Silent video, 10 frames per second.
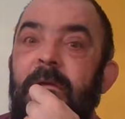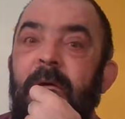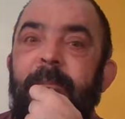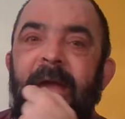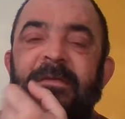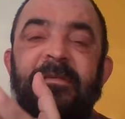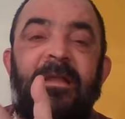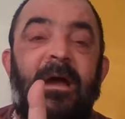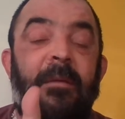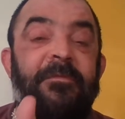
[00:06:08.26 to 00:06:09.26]
You know,
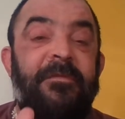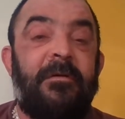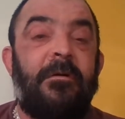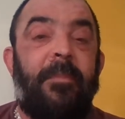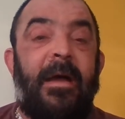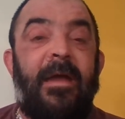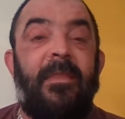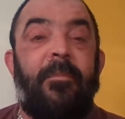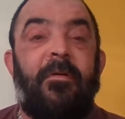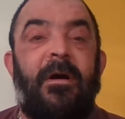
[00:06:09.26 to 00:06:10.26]
basically, I'm still
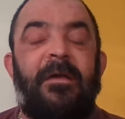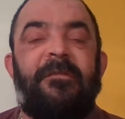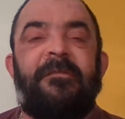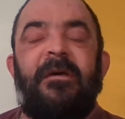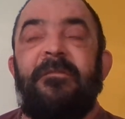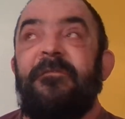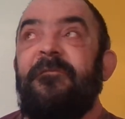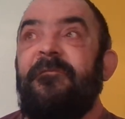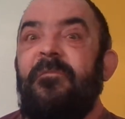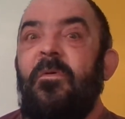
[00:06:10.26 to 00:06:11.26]
paying the price as